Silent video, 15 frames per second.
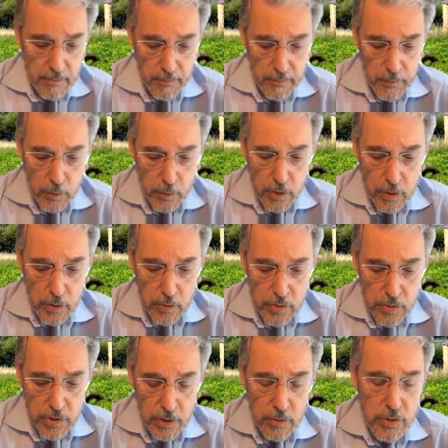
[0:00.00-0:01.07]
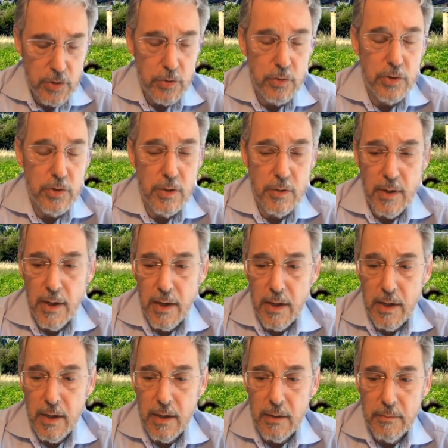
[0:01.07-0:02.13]
use CO2
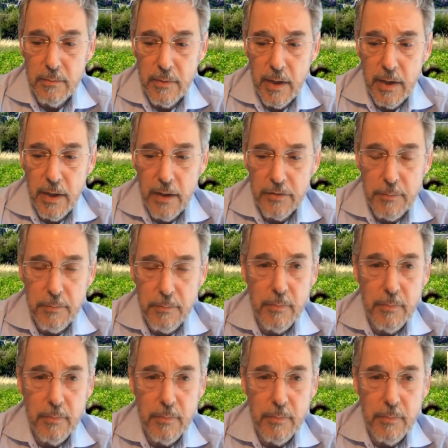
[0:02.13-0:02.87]
as a